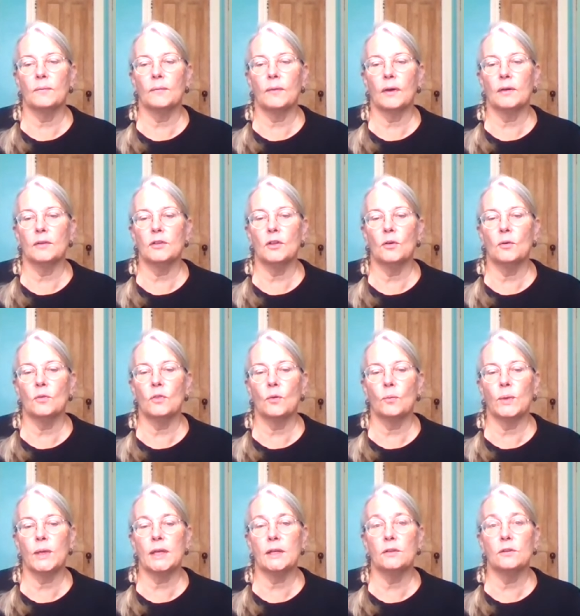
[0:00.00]
I know that
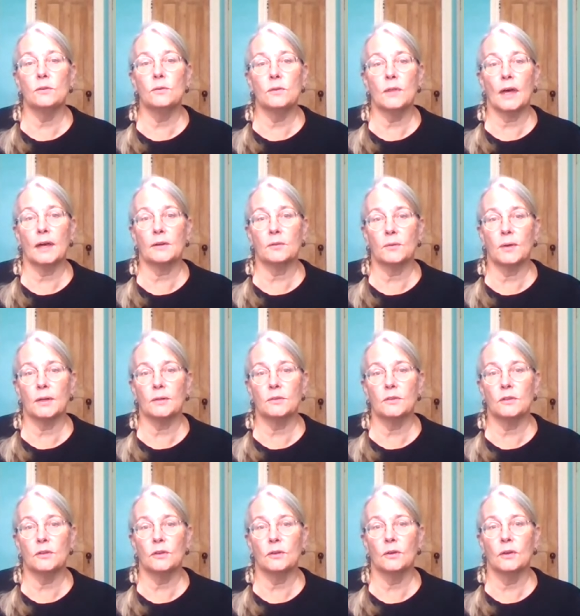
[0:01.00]
we can do that around
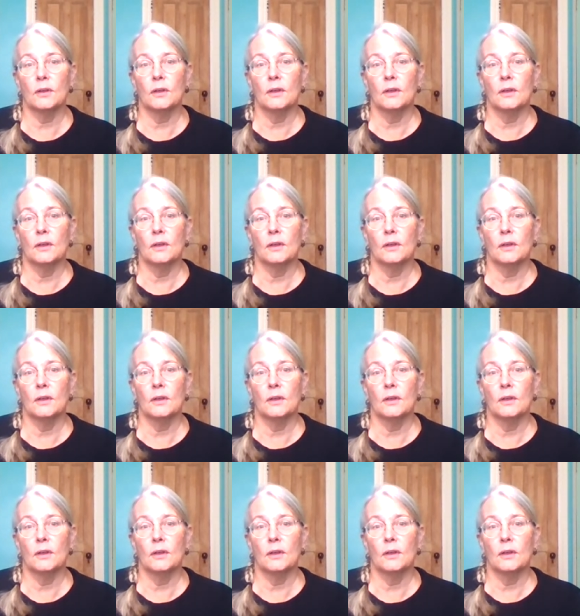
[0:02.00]
here.